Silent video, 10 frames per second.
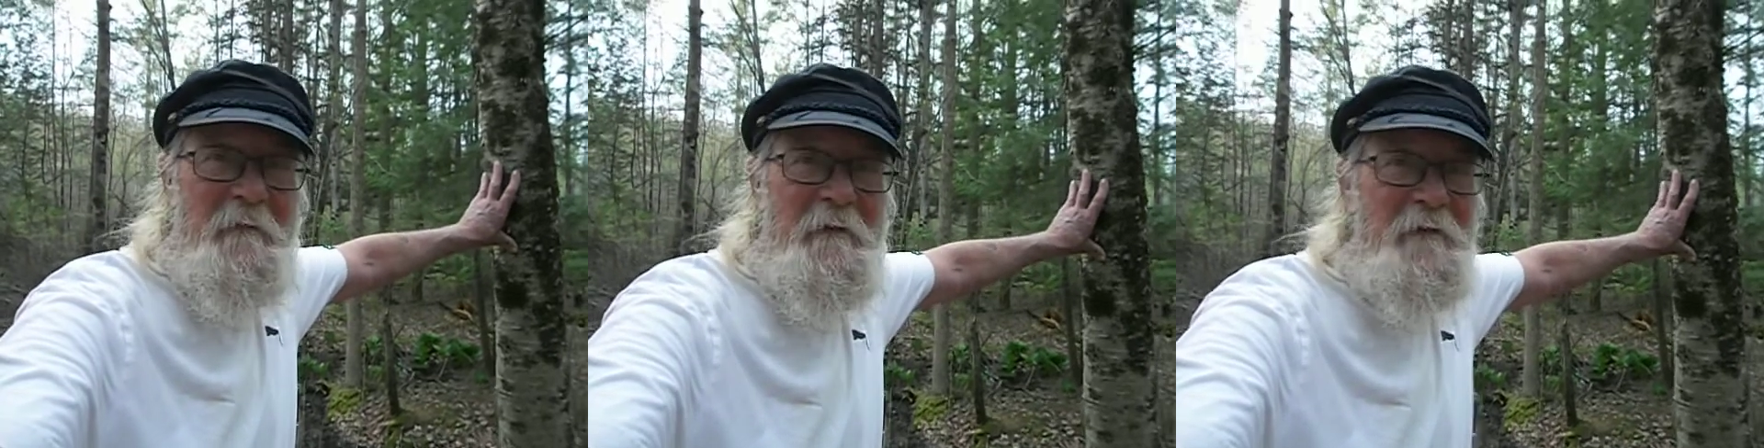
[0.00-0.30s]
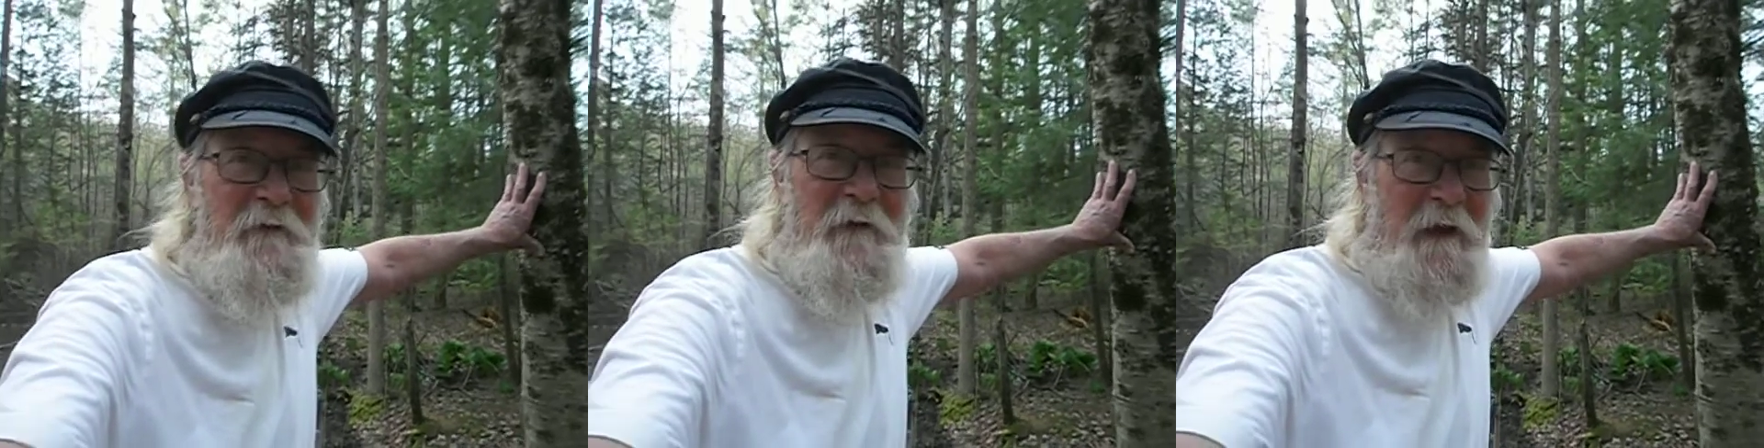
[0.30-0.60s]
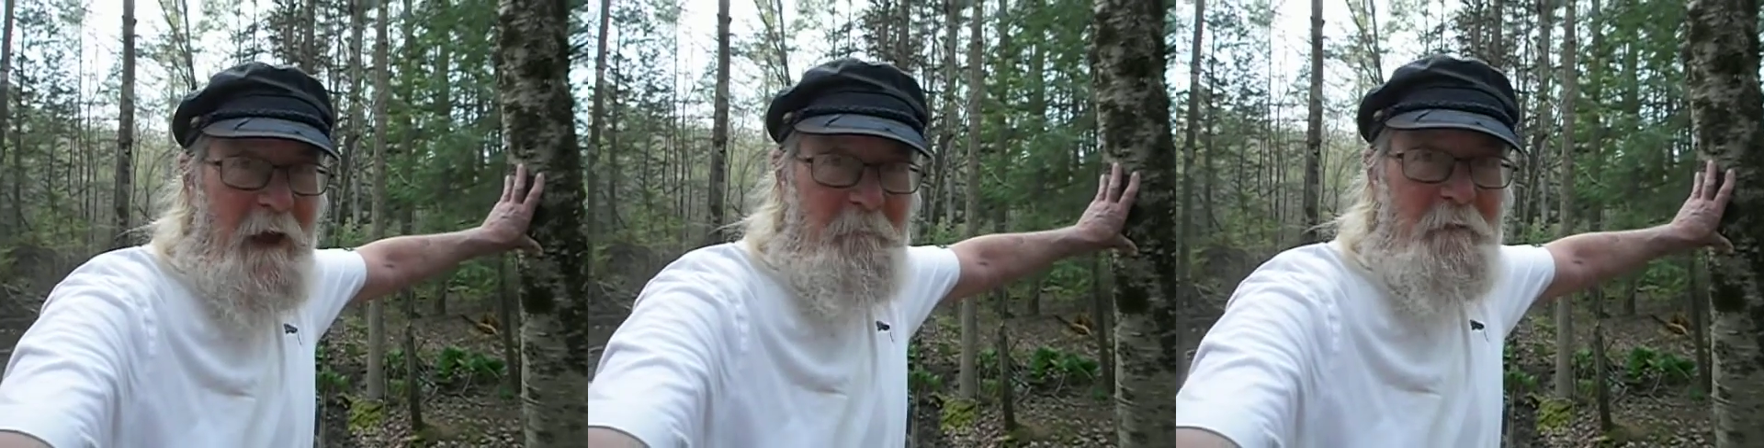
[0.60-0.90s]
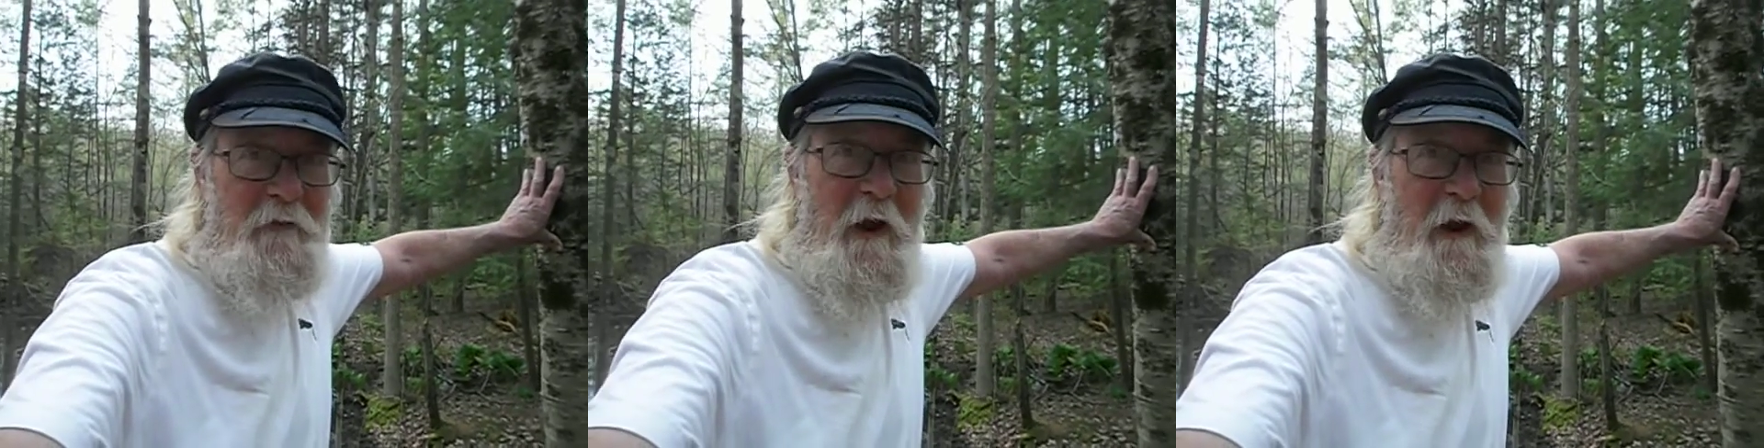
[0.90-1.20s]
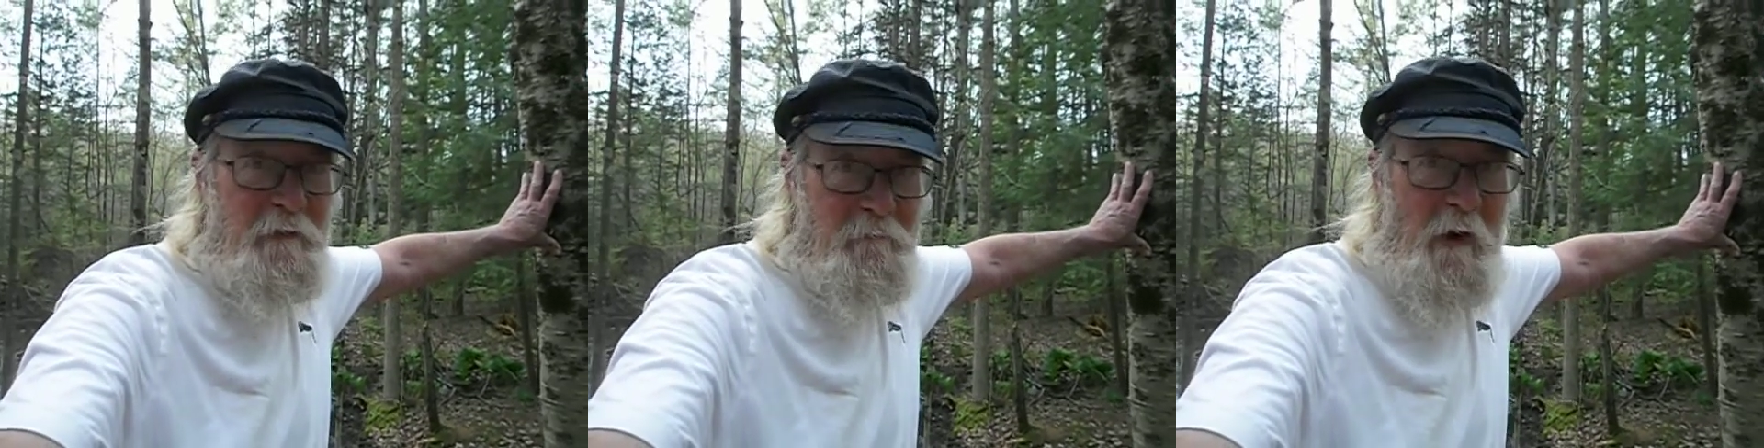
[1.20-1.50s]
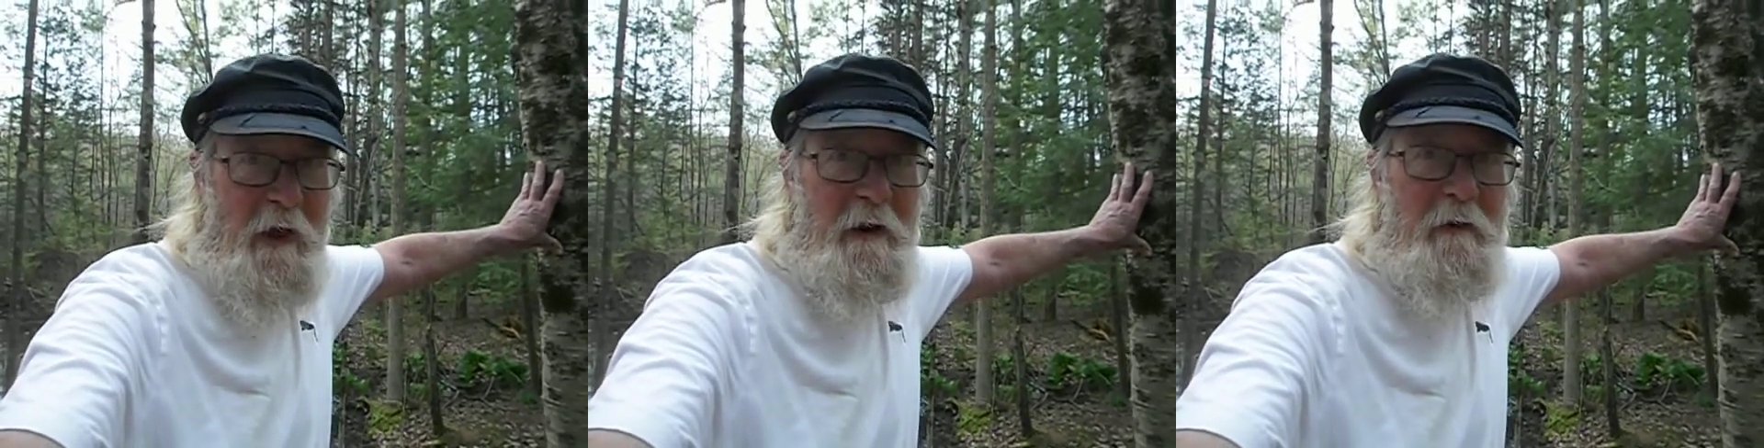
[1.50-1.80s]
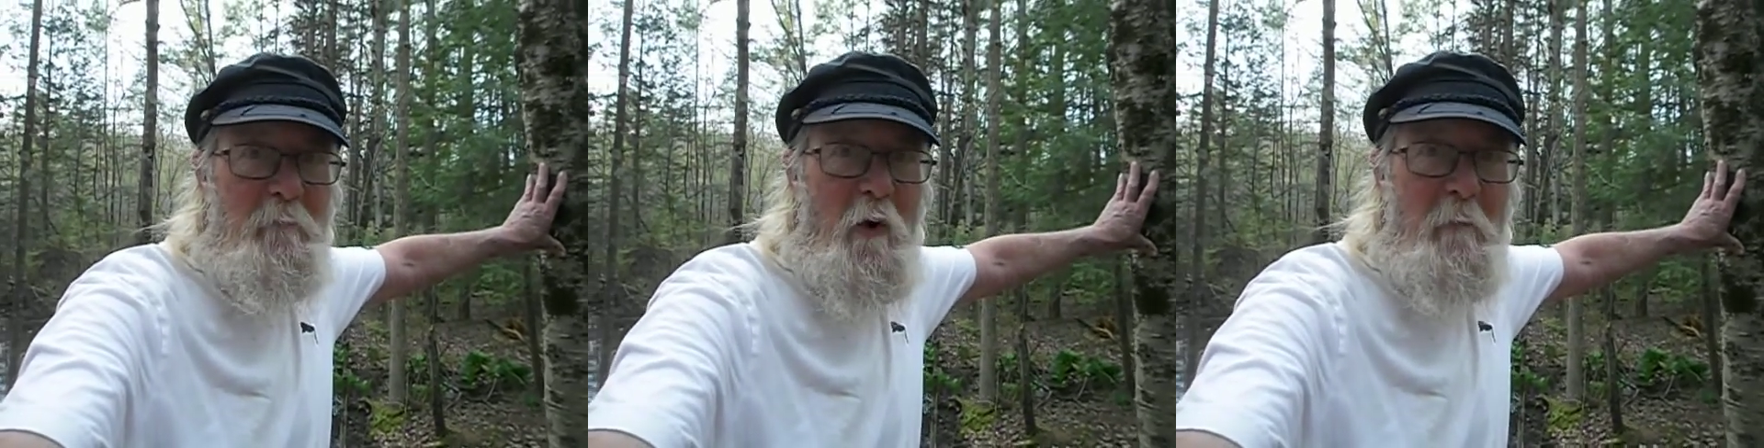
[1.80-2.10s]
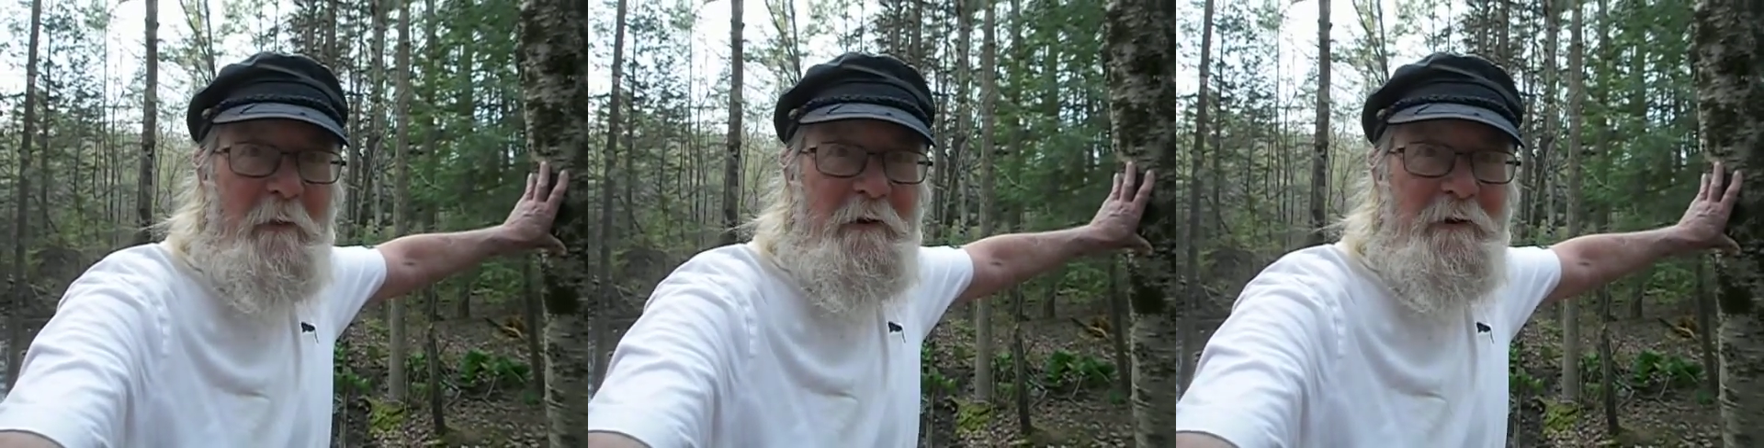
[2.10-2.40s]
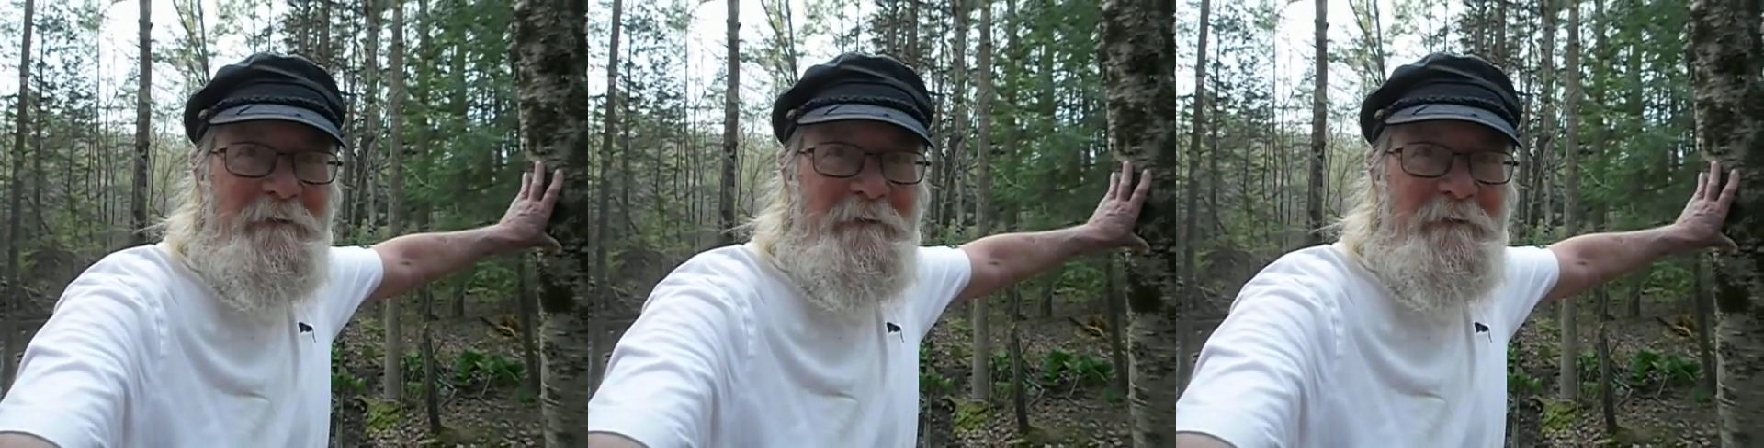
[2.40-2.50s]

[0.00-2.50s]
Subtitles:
this is a Captain Jack's Planet moment.